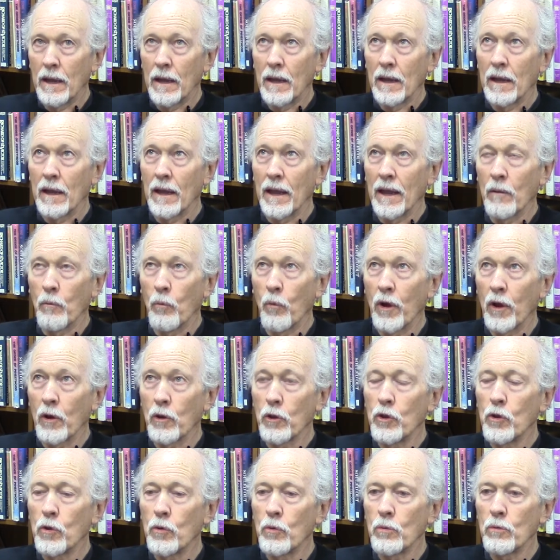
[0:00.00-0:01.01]
And what
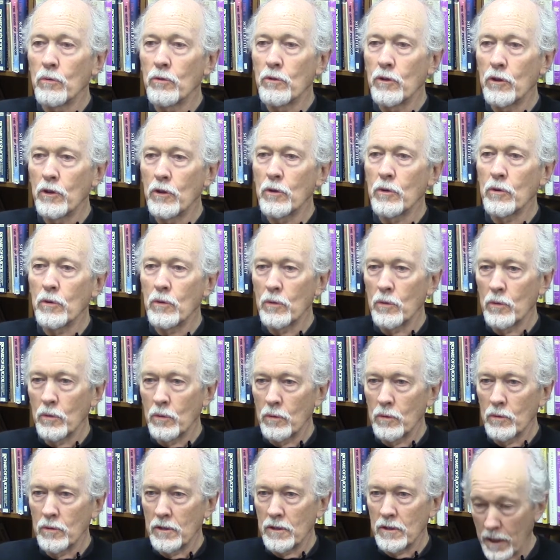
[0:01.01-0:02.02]
you
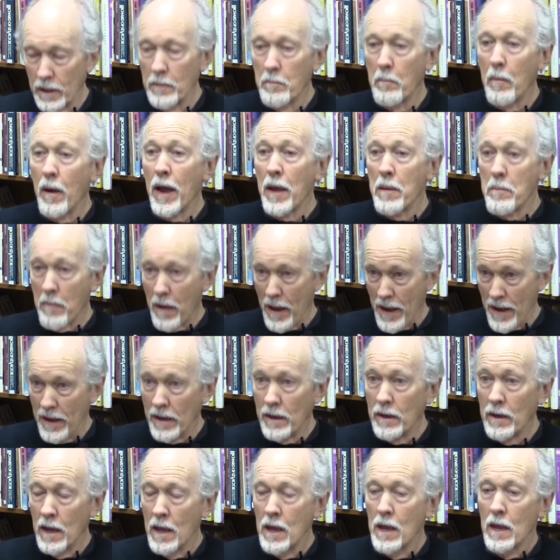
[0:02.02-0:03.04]
lose, in my mind,
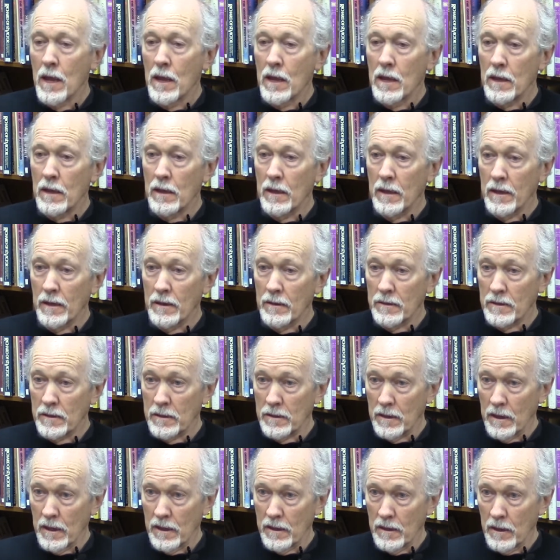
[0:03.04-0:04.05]
is
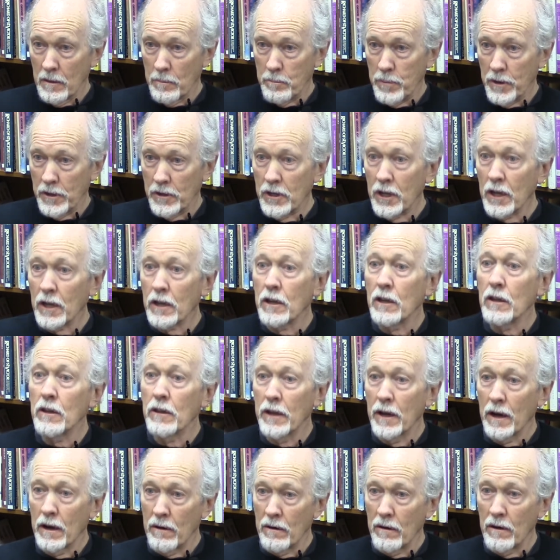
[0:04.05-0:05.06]
the
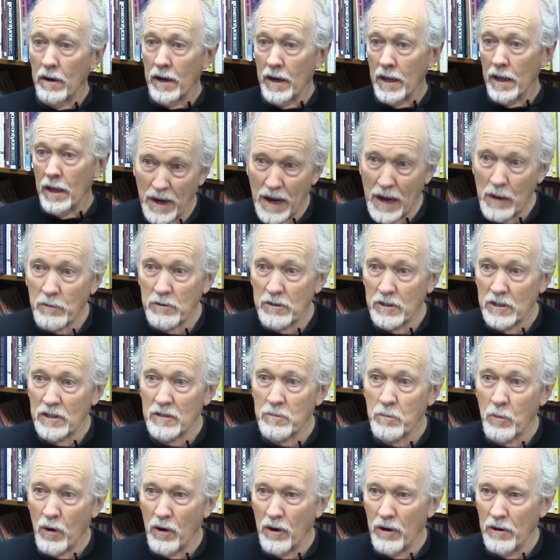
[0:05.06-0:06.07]
particularity. I was
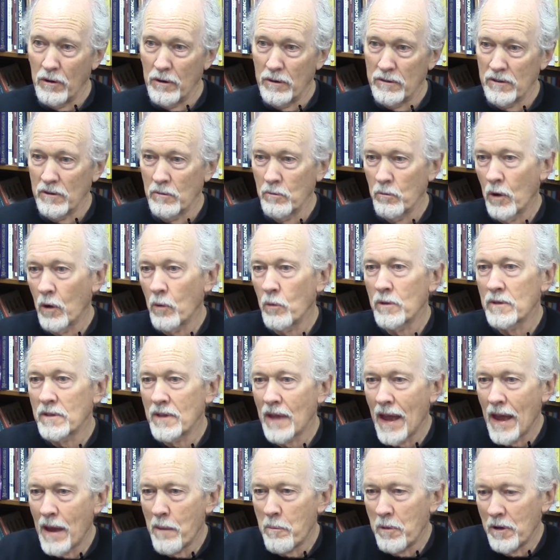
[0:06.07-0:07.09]
just more interested in what was
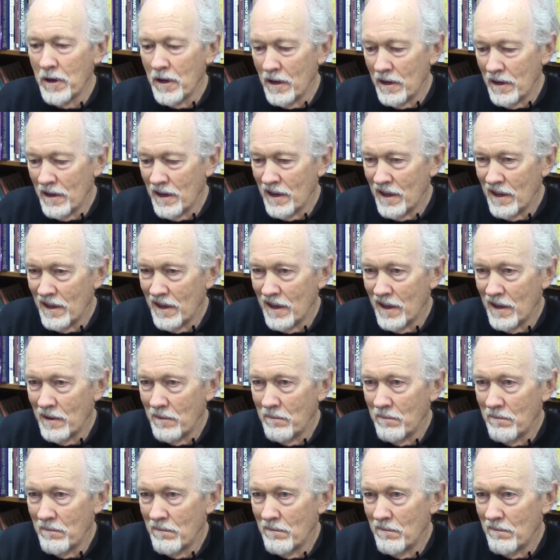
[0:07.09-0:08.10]
happening
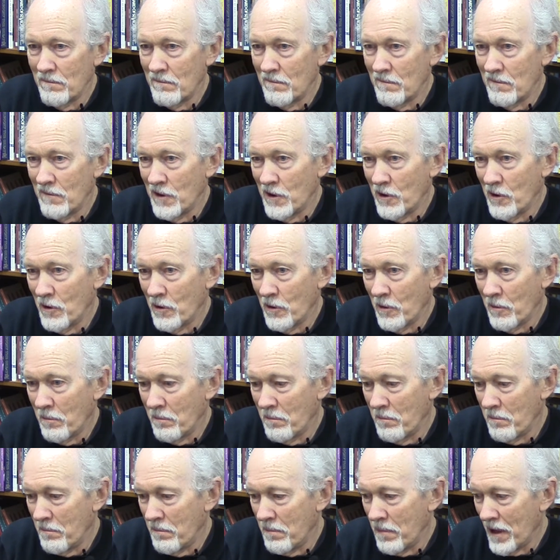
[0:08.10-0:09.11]
in you know,
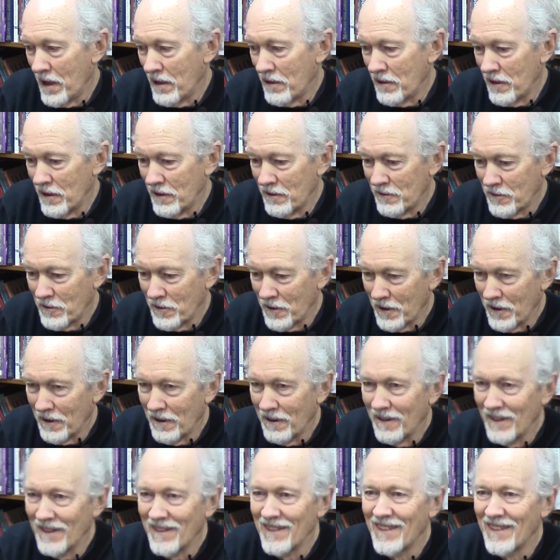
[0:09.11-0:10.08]
Beth Israel.